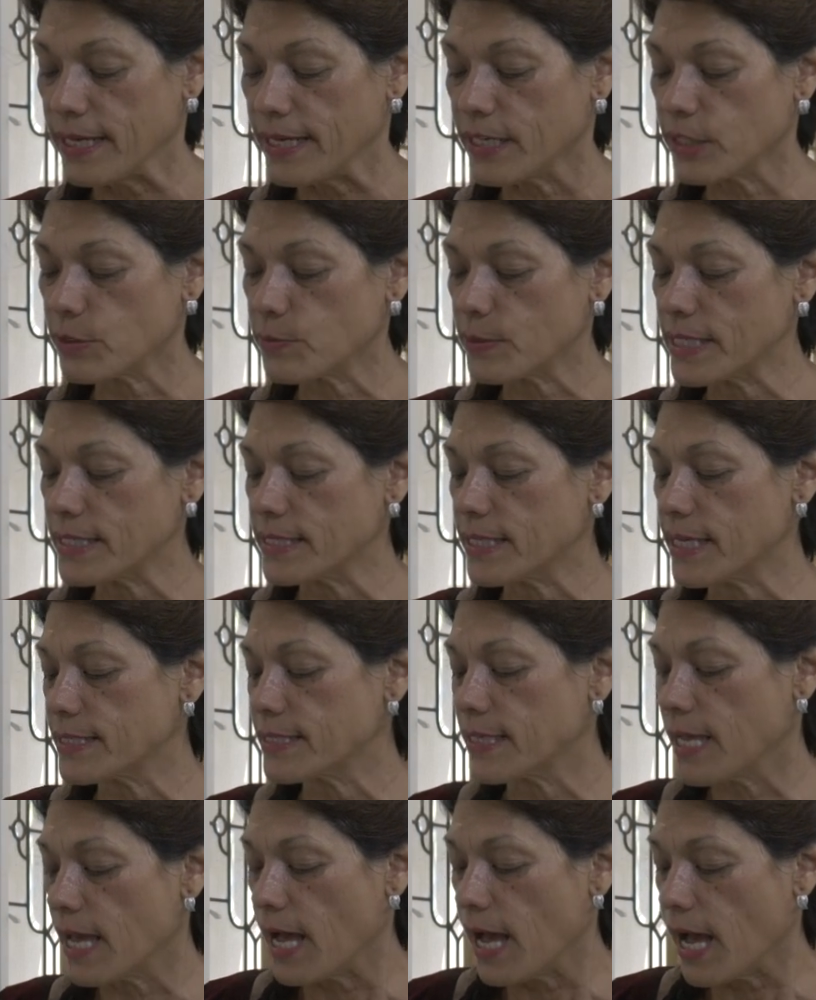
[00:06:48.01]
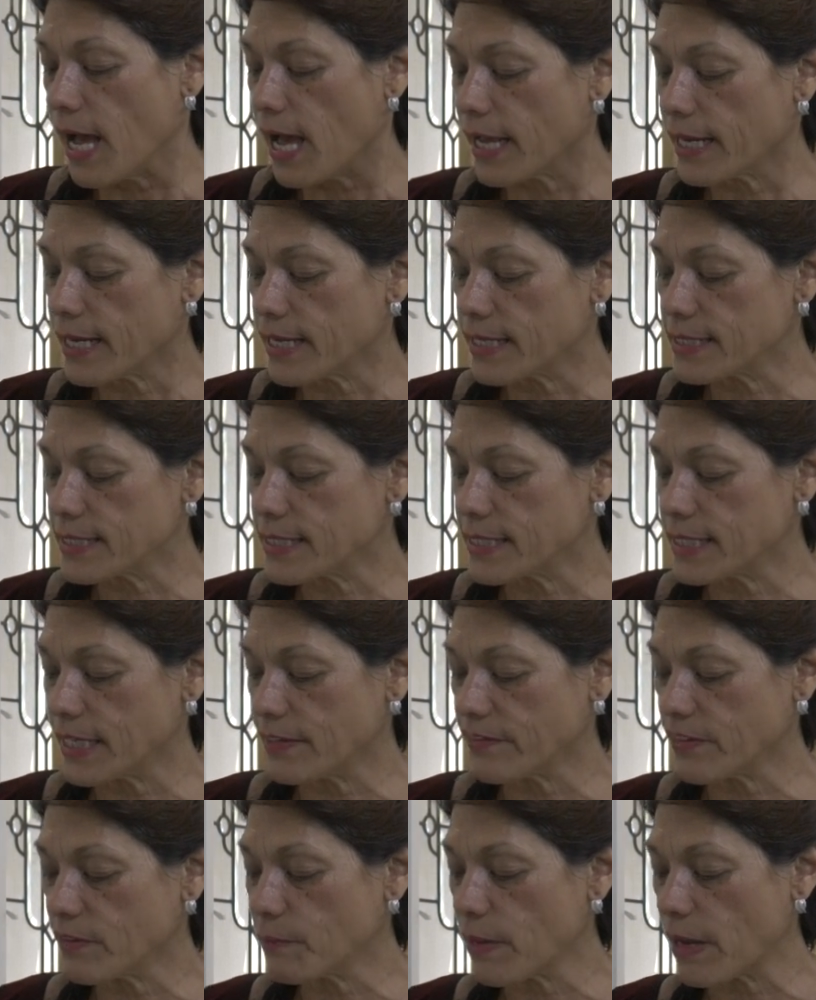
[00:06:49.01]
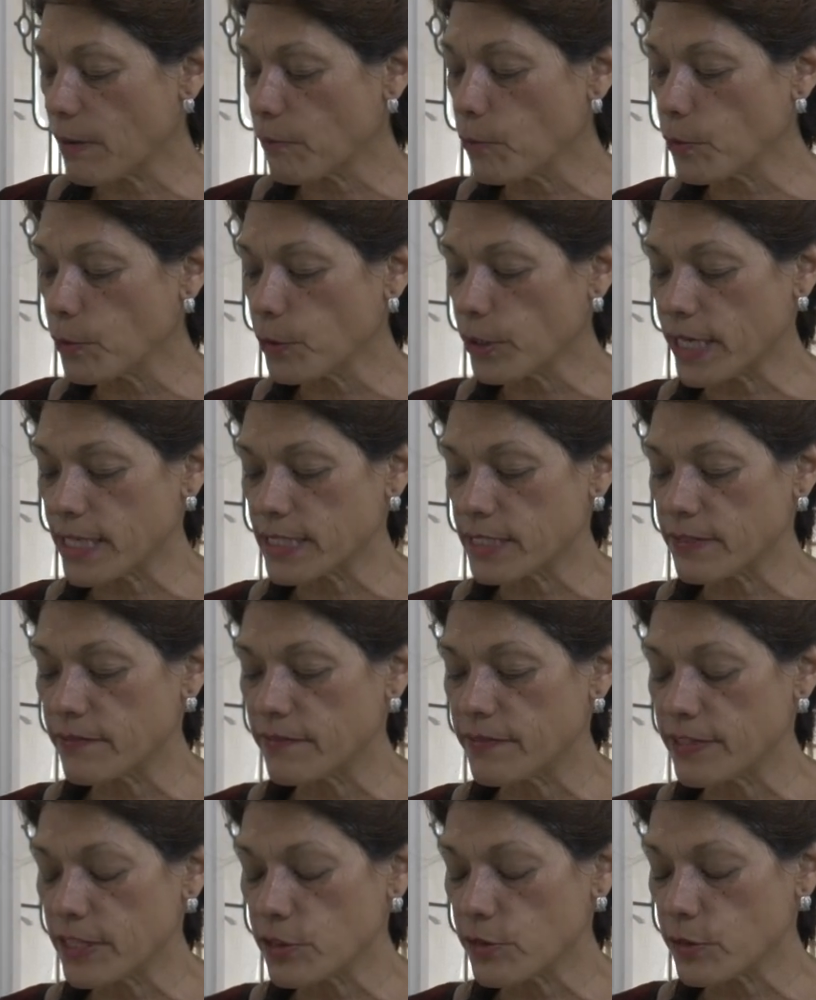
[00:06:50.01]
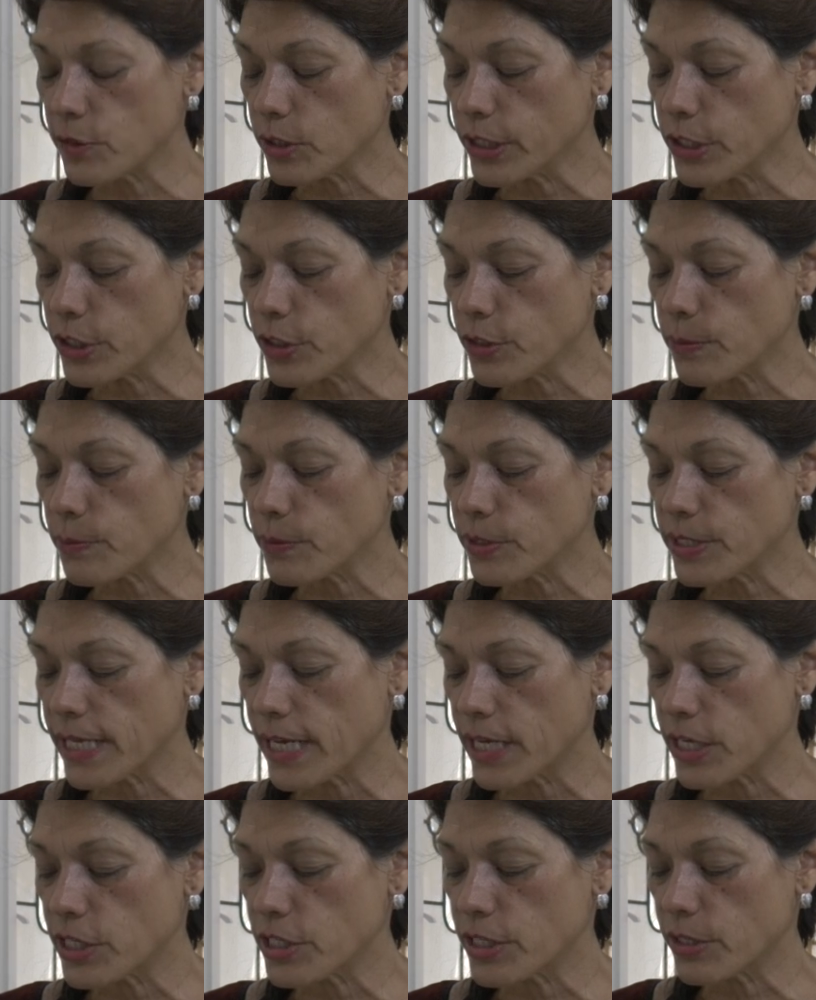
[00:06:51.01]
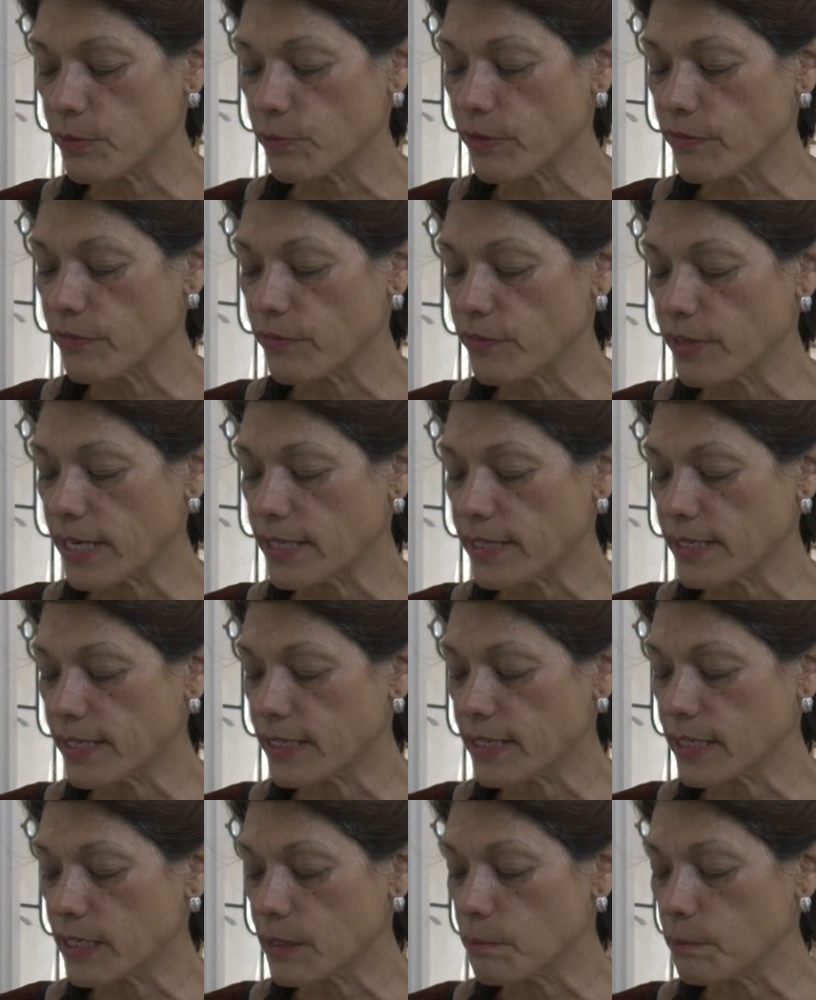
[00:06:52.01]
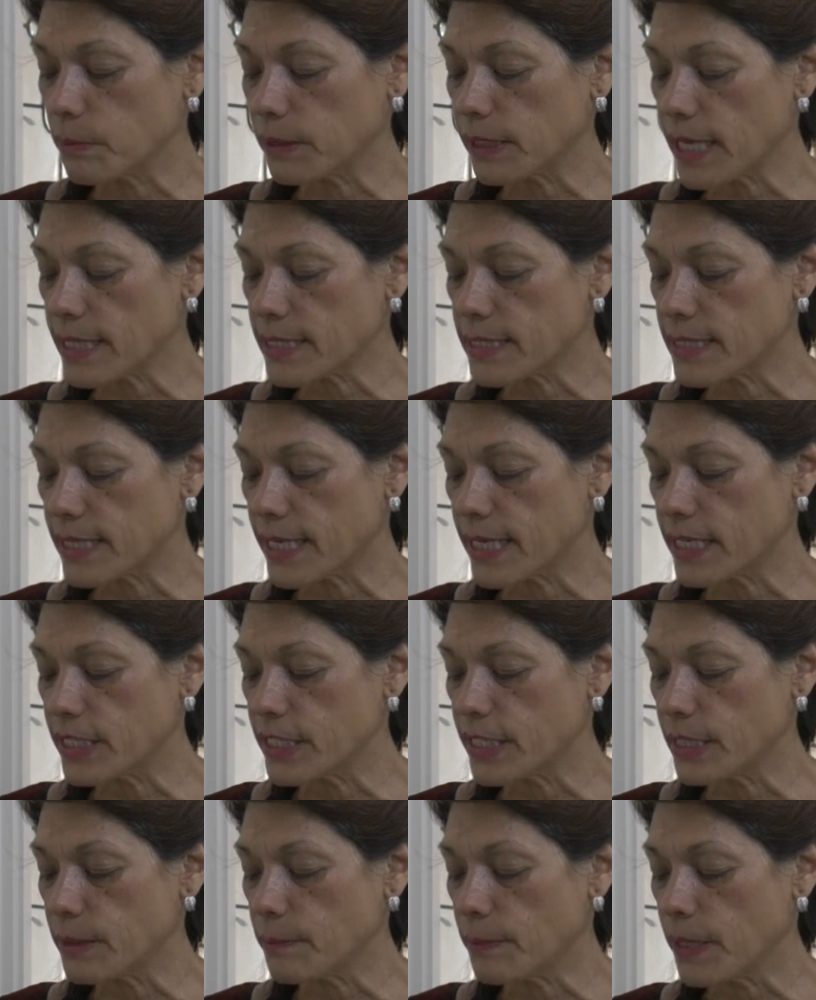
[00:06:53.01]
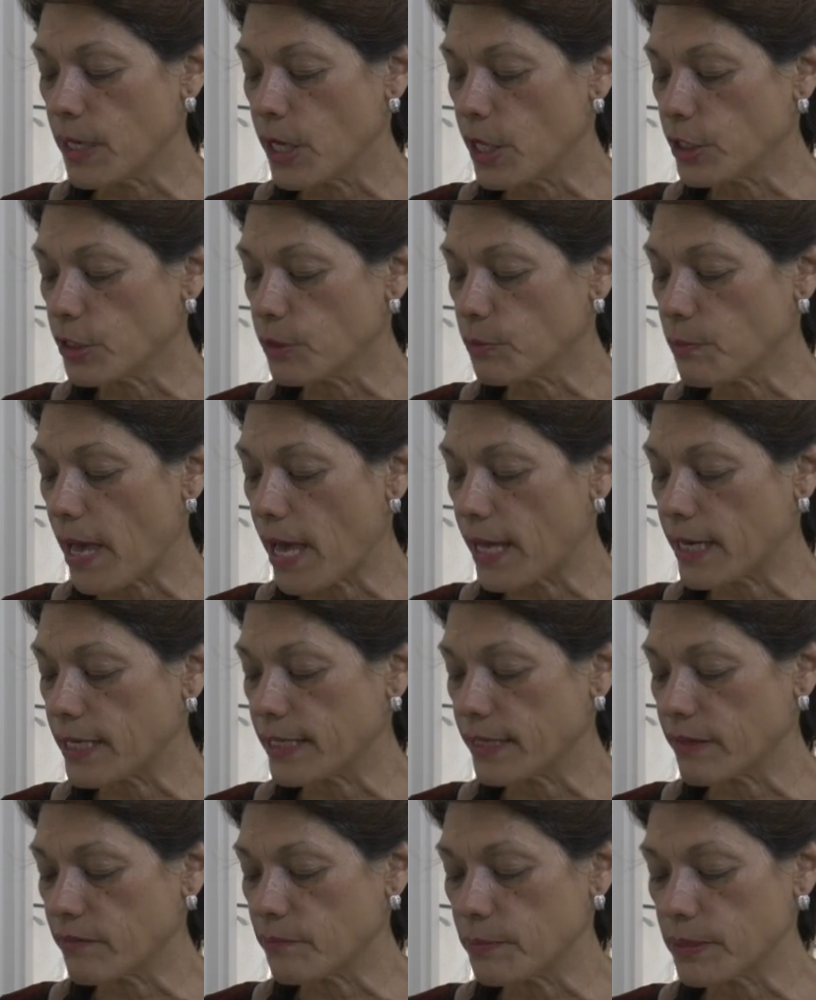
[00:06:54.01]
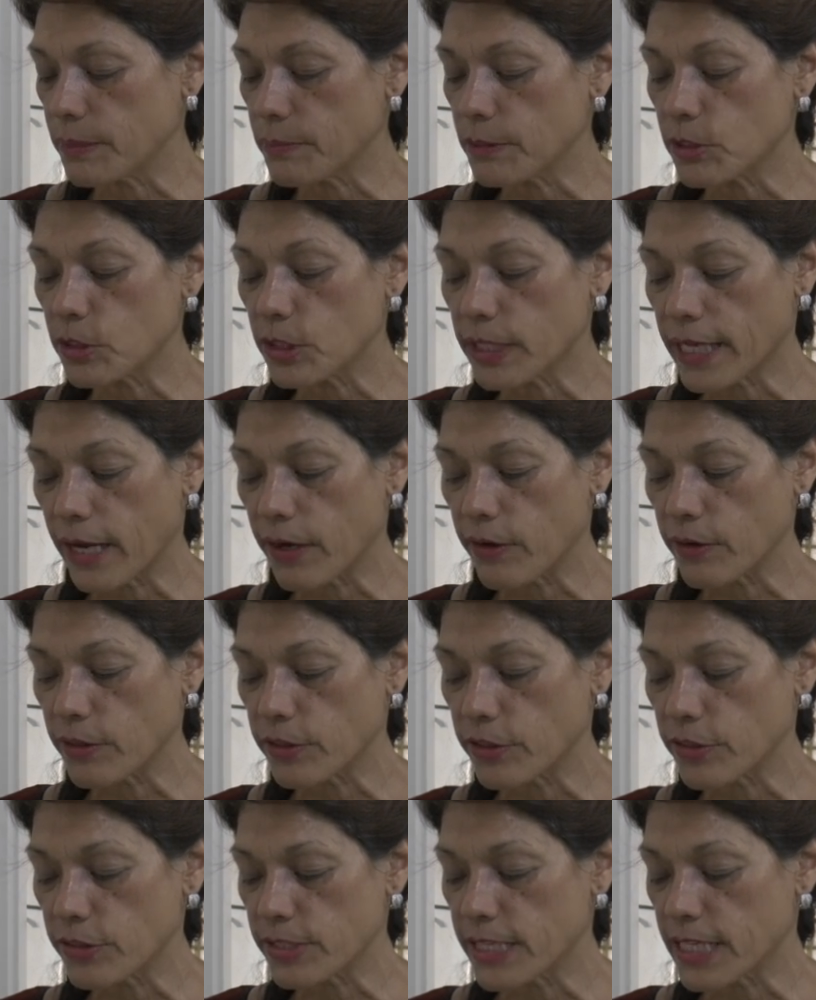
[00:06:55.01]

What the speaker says: Here's what he says: I conceive of my work as a visual interpretation reflecting the complexity and deep humanity of biblical characters.